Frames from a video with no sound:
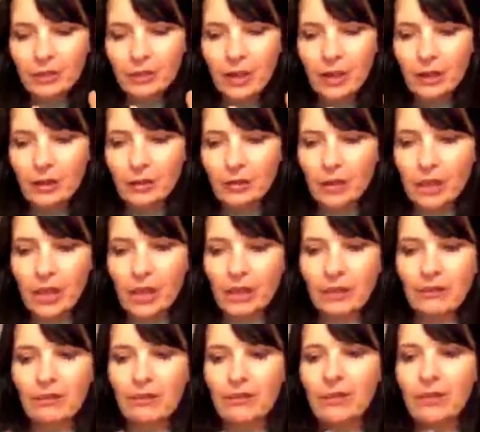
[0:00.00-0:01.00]
that
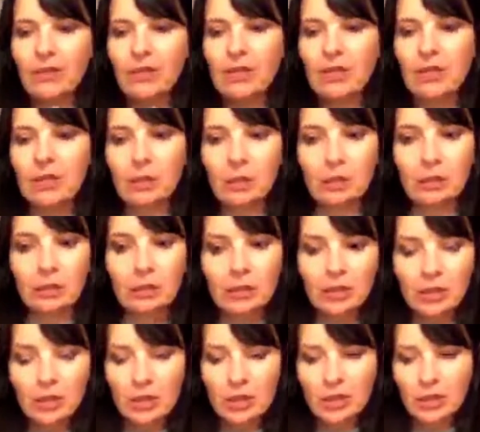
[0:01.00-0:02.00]
creative
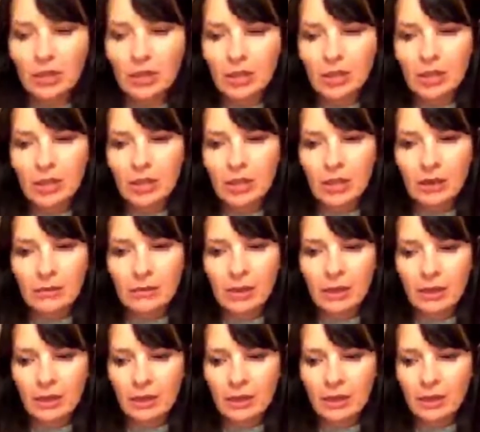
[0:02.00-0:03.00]
surge. And I'm
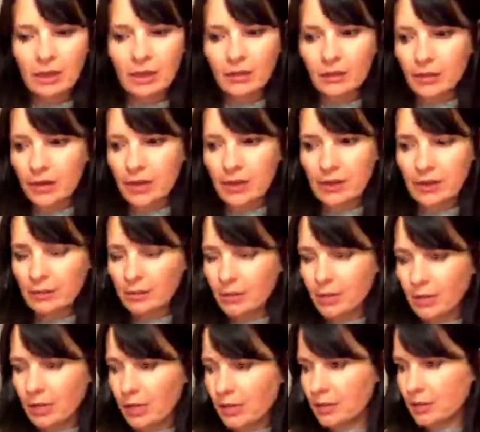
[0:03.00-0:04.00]
like, okay,
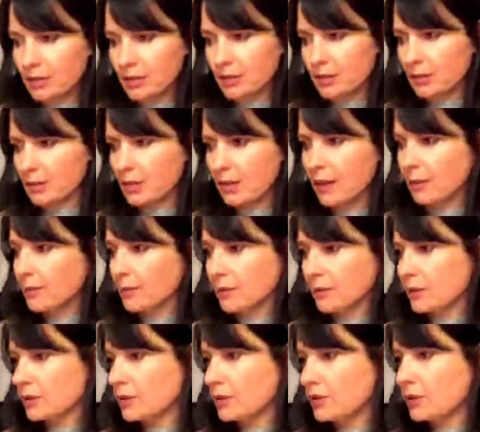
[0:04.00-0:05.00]
something has to
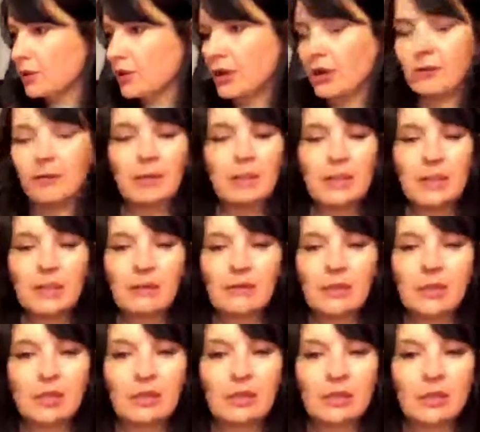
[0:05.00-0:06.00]
happen. So then I went
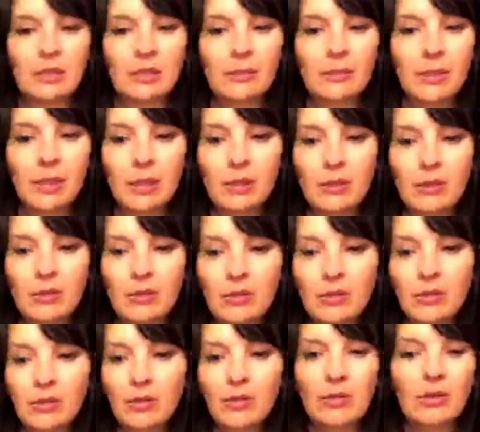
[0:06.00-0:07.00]
downstairs to the piano
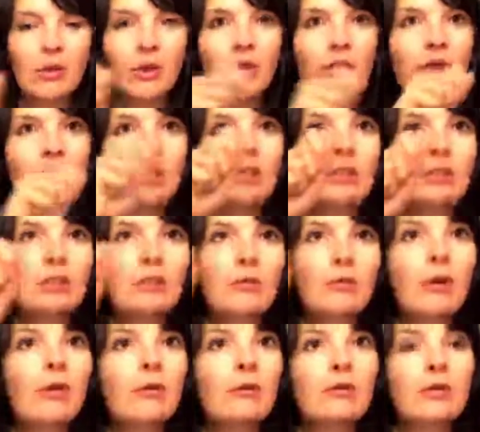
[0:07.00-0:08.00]
and I just
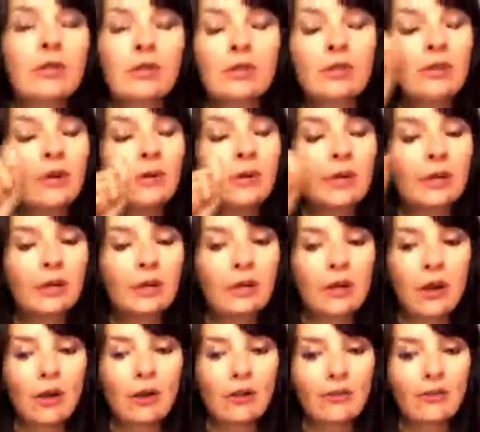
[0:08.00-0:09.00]
wrote, don't let
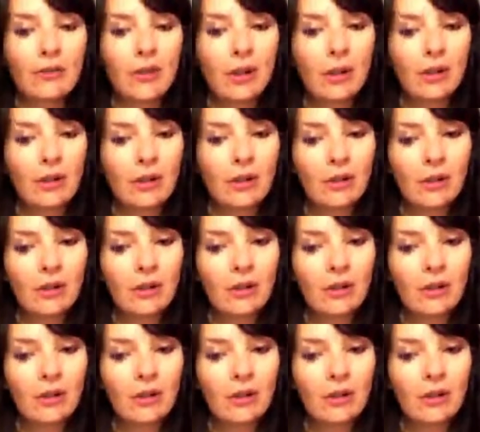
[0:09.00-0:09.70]
your heart fall